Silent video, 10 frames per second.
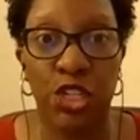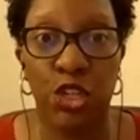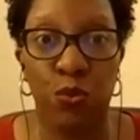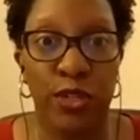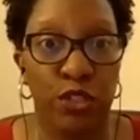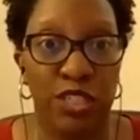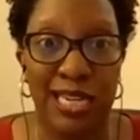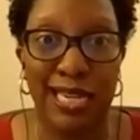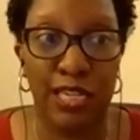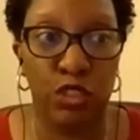you when you're
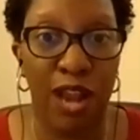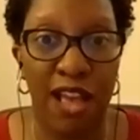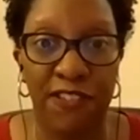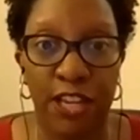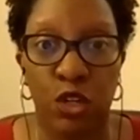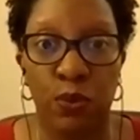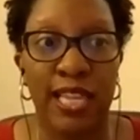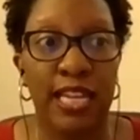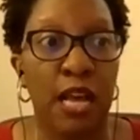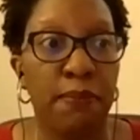sitting in traffic, or when
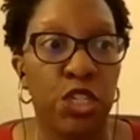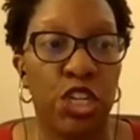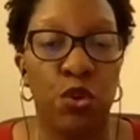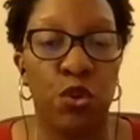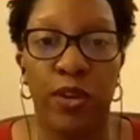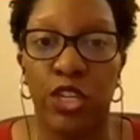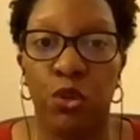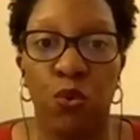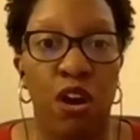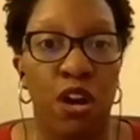they come to you when
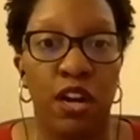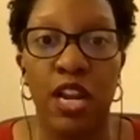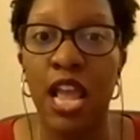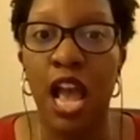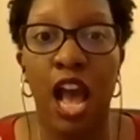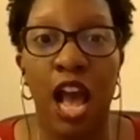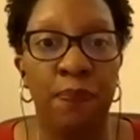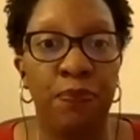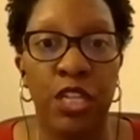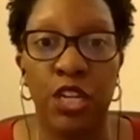you are,
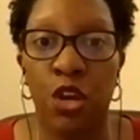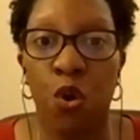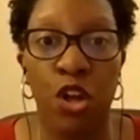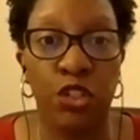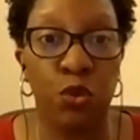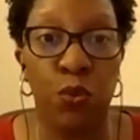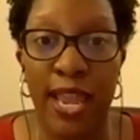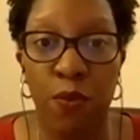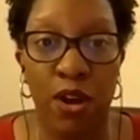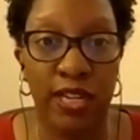on your
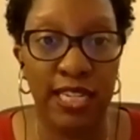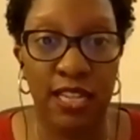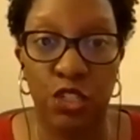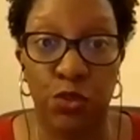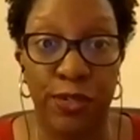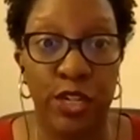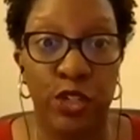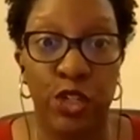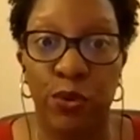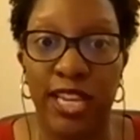way walking down the street, or
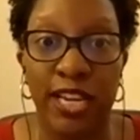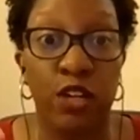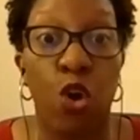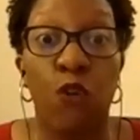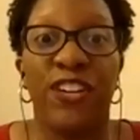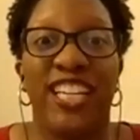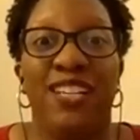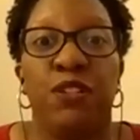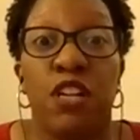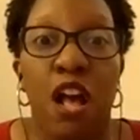you
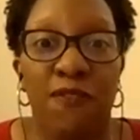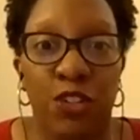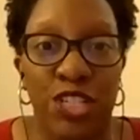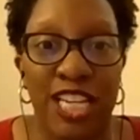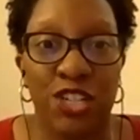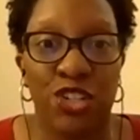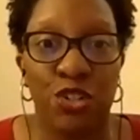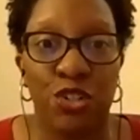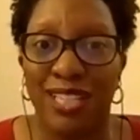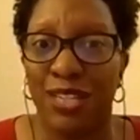overhear a conversation,
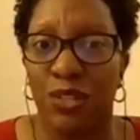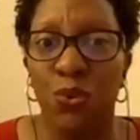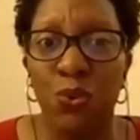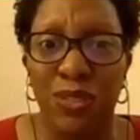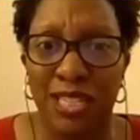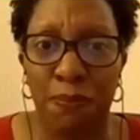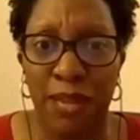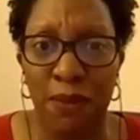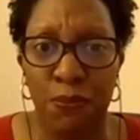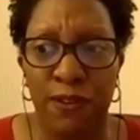and you're like, ooh, that's a
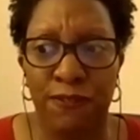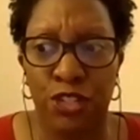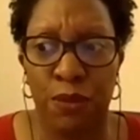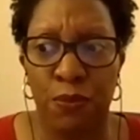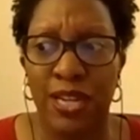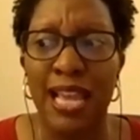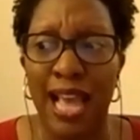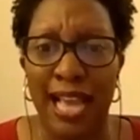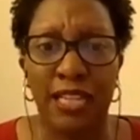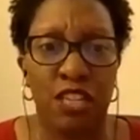pain point for someone.
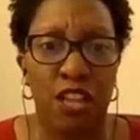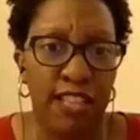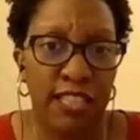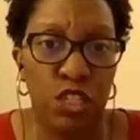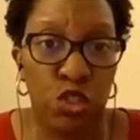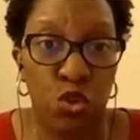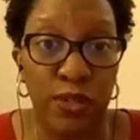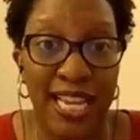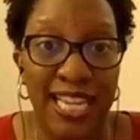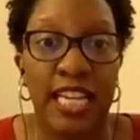I could solve that. That's a story
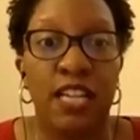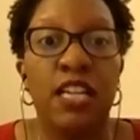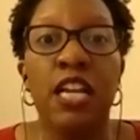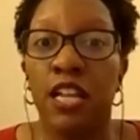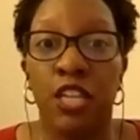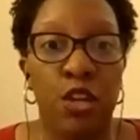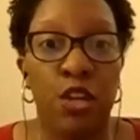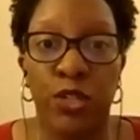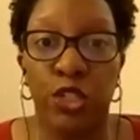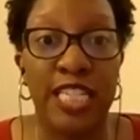idea.
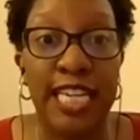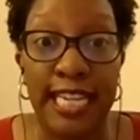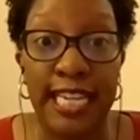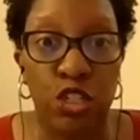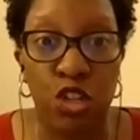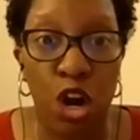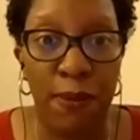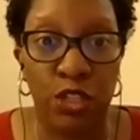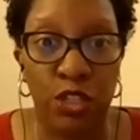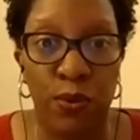When you're sitting in
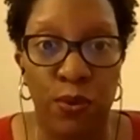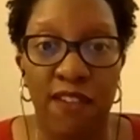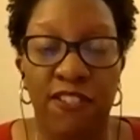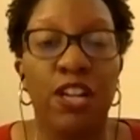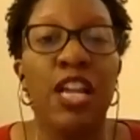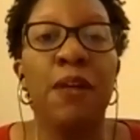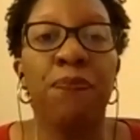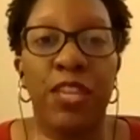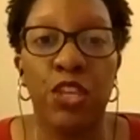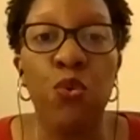Starbucks or whatever,
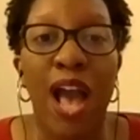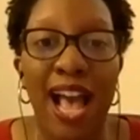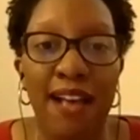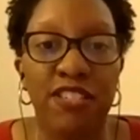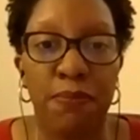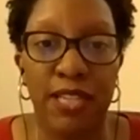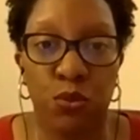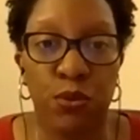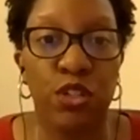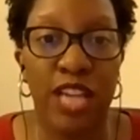that you have some place
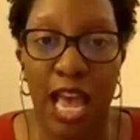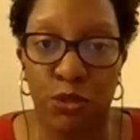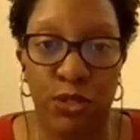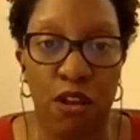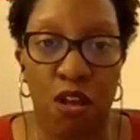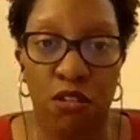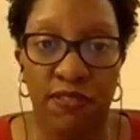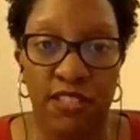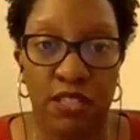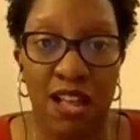where you're capturing all of
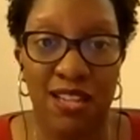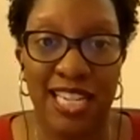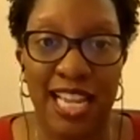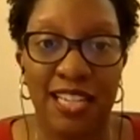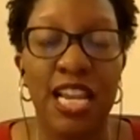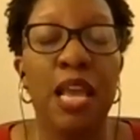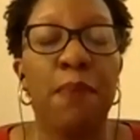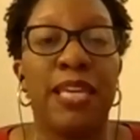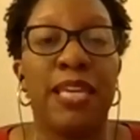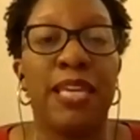this content.
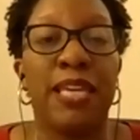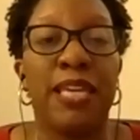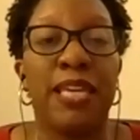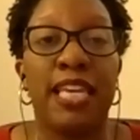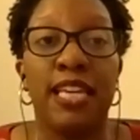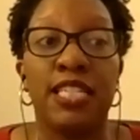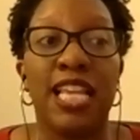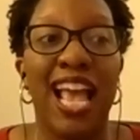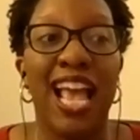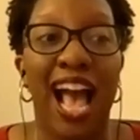Because
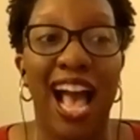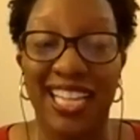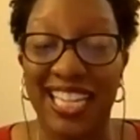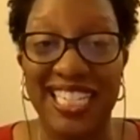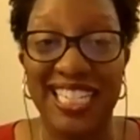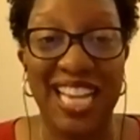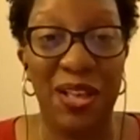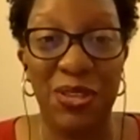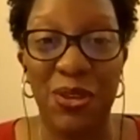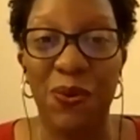I can tell
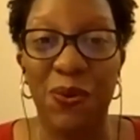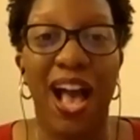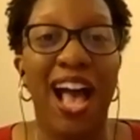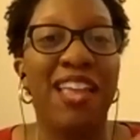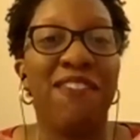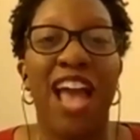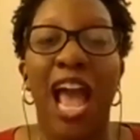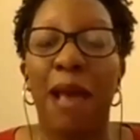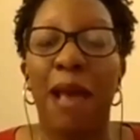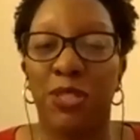you, I have
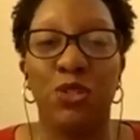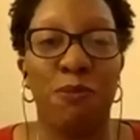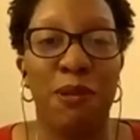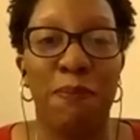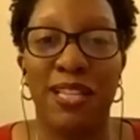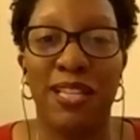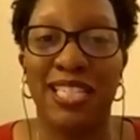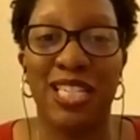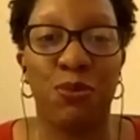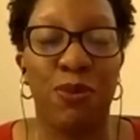absolutely been
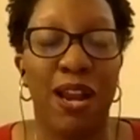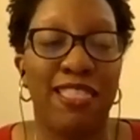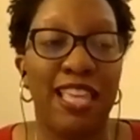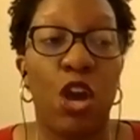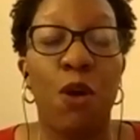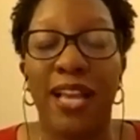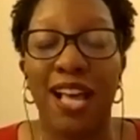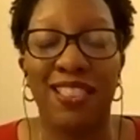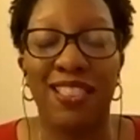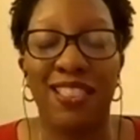places where I think, oh my God,